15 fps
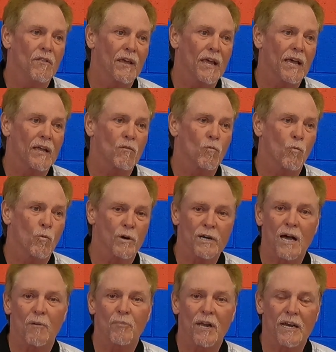then
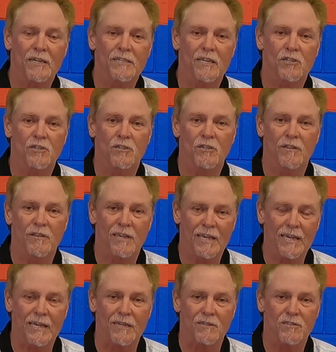we're not paying attention to the
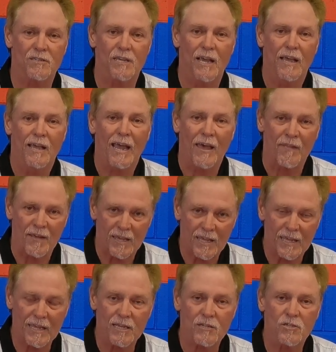kids. And the
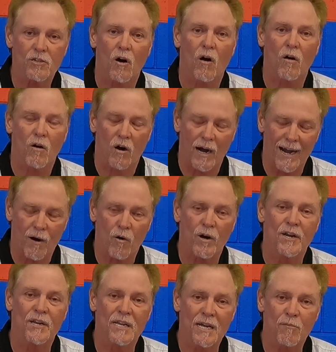kids are
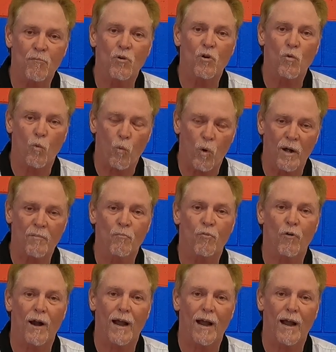our number one